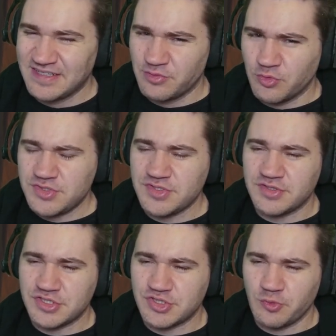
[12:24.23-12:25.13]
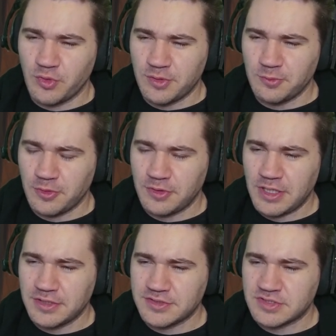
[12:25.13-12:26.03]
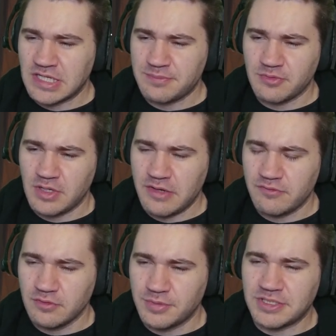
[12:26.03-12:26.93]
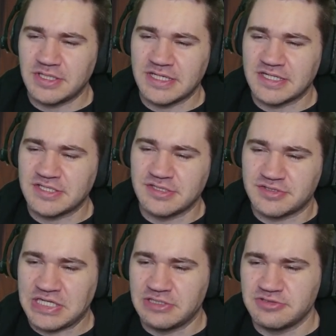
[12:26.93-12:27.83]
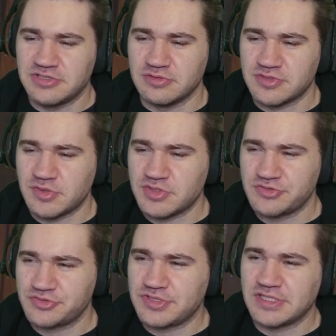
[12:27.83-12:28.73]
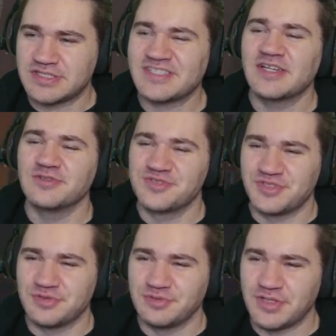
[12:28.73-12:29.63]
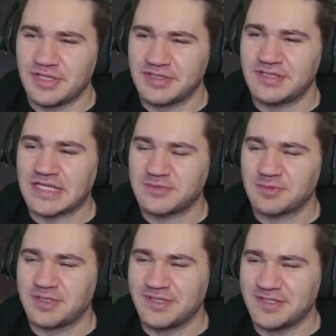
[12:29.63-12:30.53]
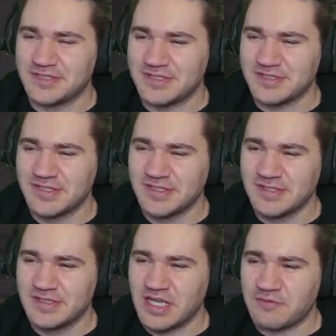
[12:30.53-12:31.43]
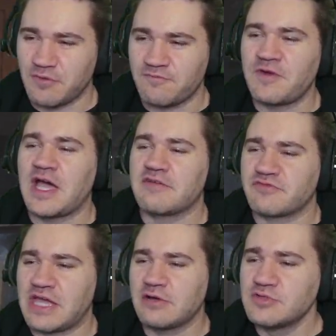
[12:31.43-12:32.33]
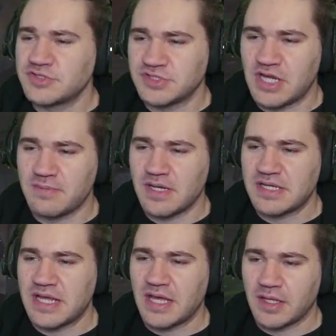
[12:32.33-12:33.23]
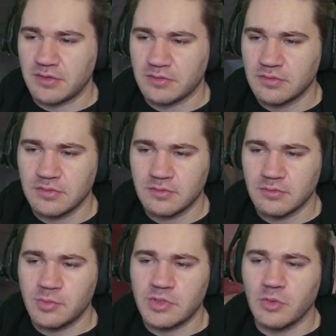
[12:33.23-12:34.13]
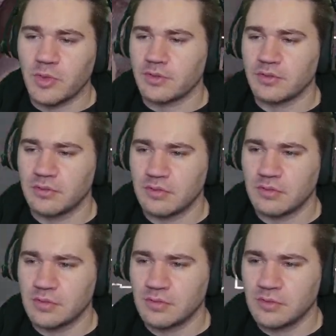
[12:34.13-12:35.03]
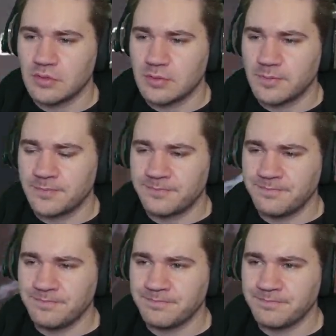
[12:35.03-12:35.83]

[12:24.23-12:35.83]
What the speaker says: Wasn't this the one where it had the sniper rifle? But it didn't tell you. So it's interesting it tells you that that's what it is. And for 5,000, I might add. What are we doing?